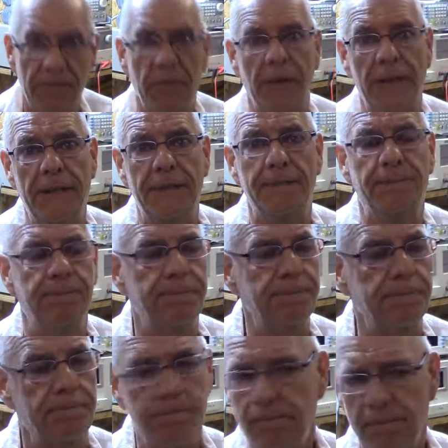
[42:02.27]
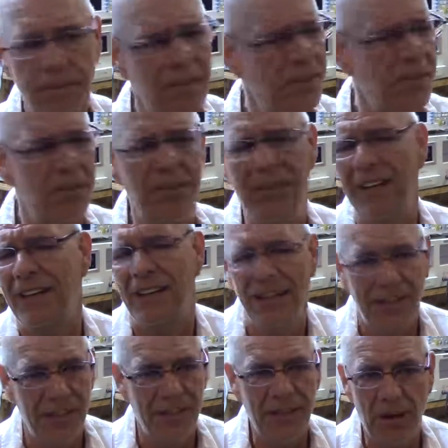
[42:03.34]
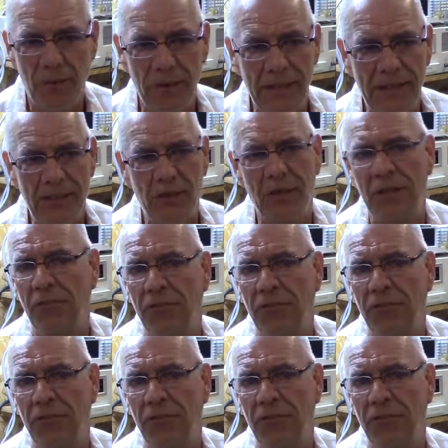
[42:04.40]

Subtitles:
right? So you're not really doing